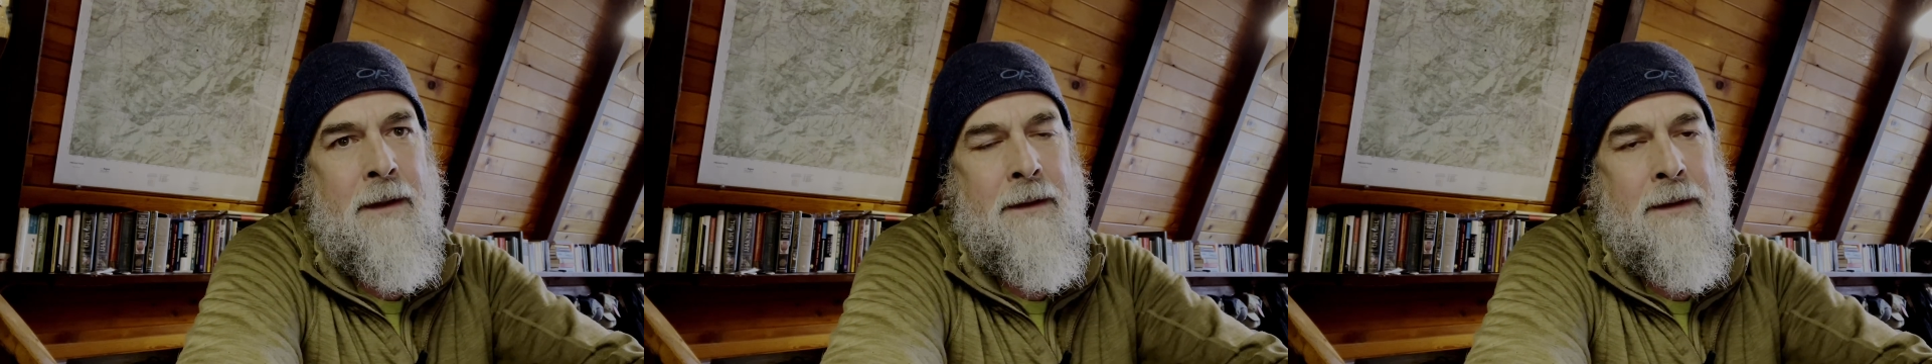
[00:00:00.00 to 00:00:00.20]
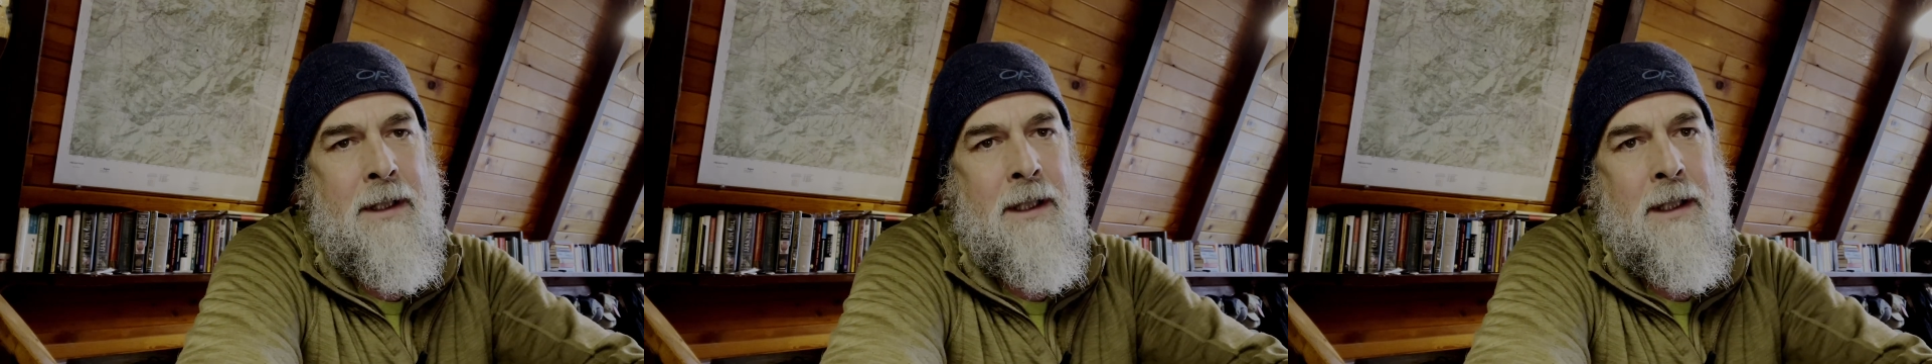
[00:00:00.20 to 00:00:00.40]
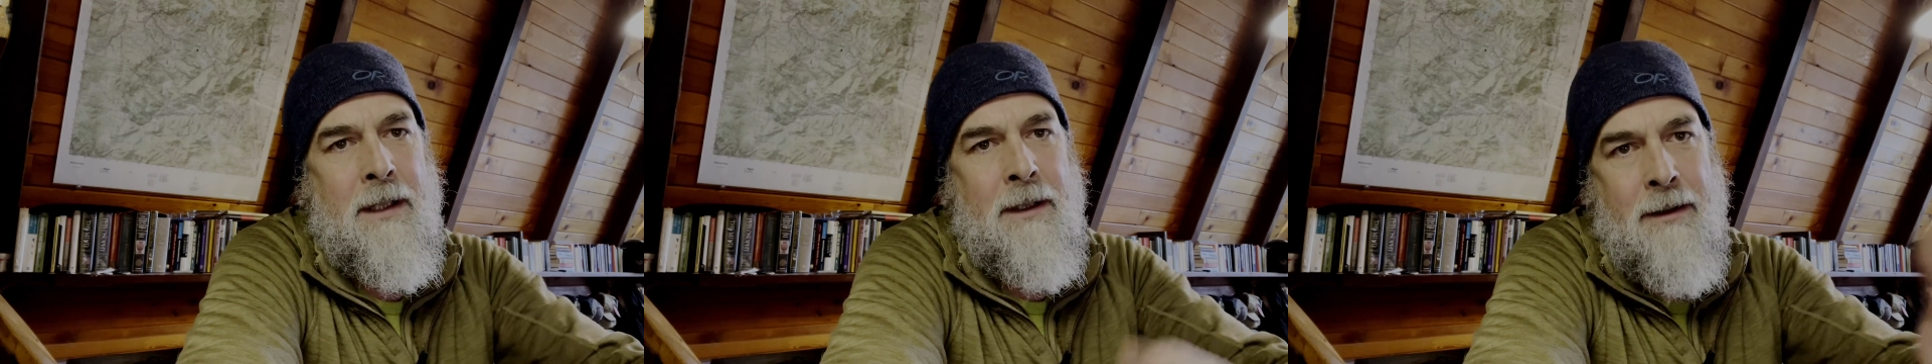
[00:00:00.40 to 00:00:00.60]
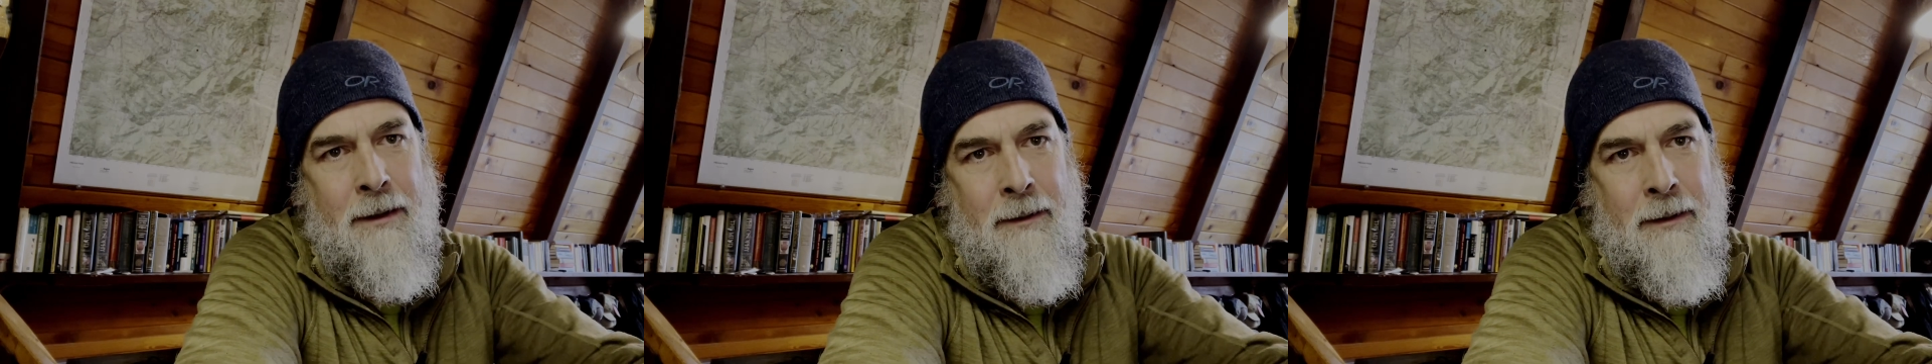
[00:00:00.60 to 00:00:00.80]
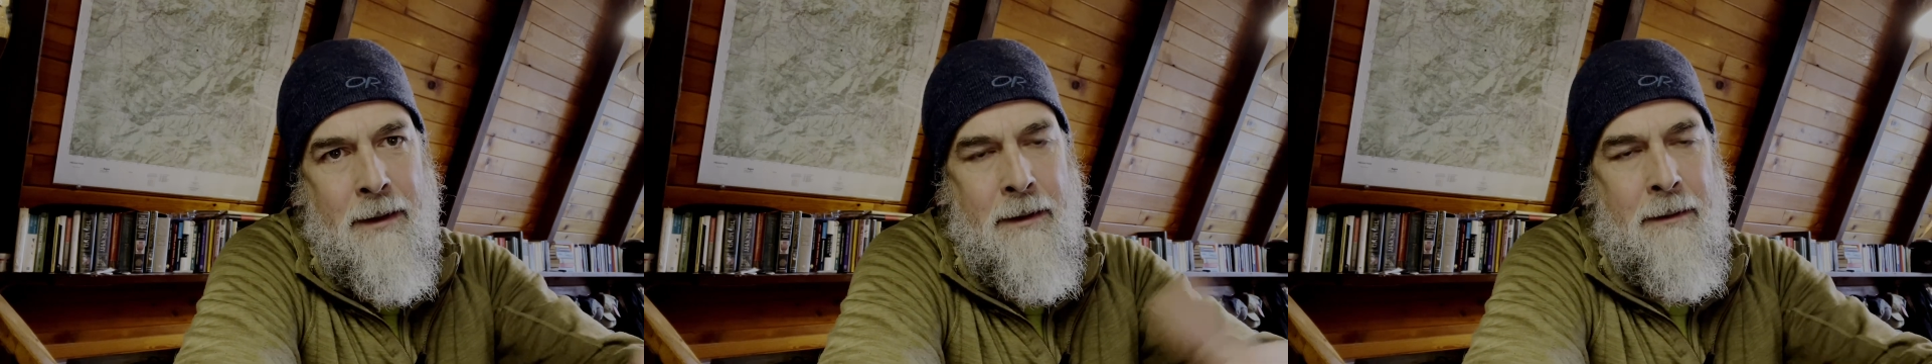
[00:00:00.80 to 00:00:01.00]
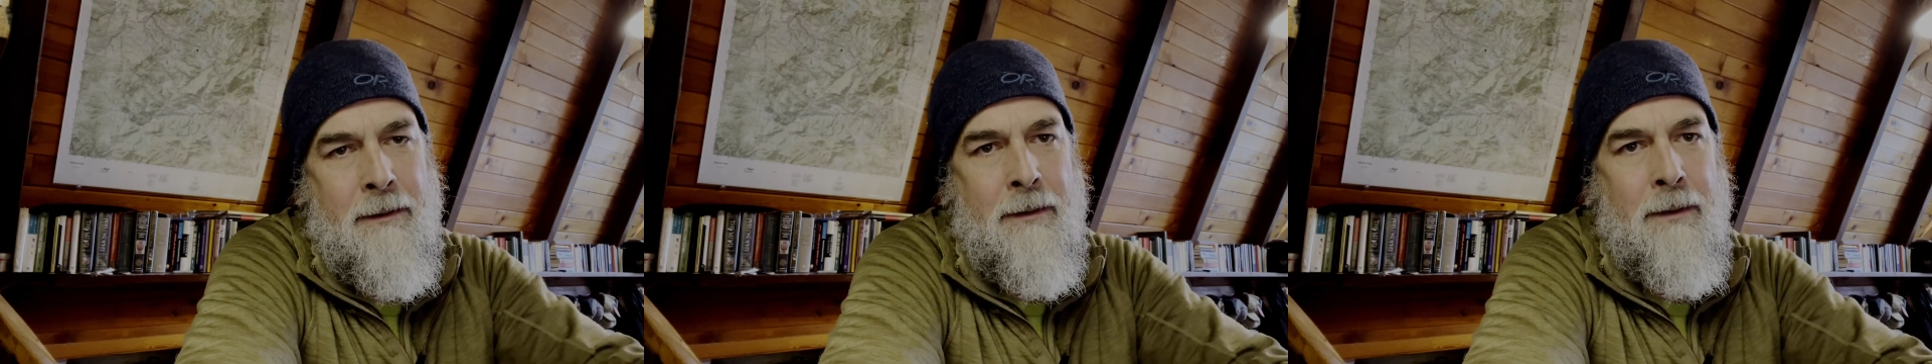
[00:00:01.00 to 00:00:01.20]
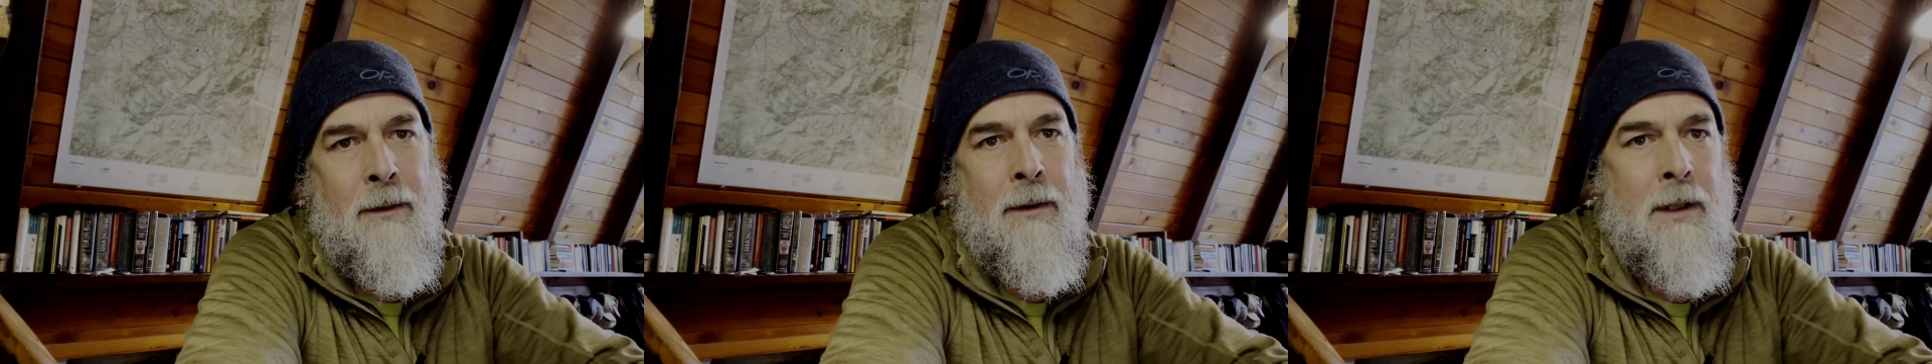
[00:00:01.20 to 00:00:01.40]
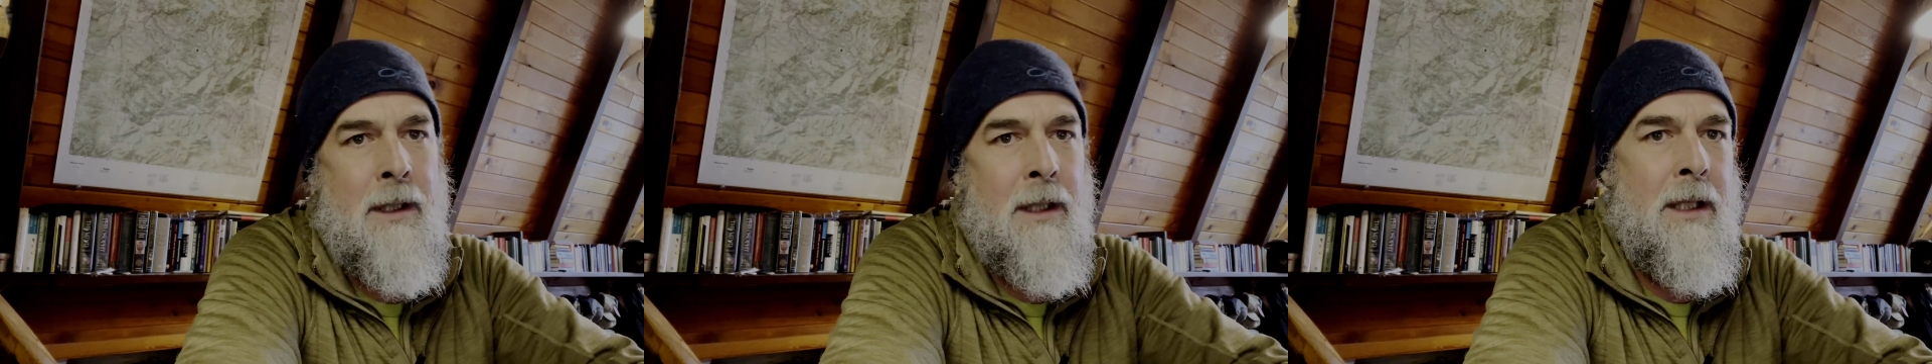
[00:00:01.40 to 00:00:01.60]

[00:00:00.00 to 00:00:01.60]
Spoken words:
ceiling to the door,